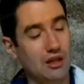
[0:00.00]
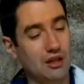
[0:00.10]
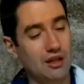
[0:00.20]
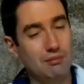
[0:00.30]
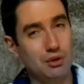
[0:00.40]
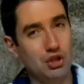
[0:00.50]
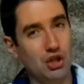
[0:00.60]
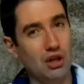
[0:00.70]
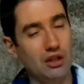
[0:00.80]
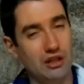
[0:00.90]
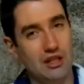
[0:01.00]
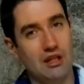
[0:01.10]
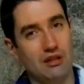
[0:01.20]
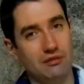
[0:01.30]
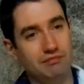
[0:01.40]
think they put chocolate in
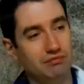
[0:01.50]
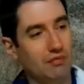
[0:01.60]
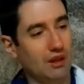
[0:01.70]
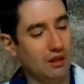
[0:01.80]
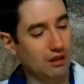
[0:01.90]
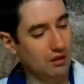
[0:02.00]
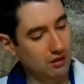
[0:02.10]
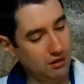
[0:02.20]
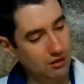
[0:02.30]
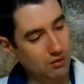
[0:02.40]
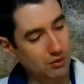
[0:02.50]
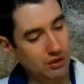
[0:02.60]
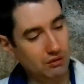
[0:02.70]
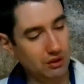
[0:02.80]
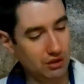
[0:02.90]
here. Which
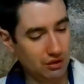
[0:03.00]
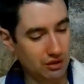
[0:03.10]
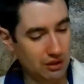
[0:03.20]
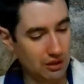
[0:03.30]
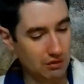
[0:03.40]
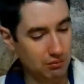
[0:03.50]
they really should say,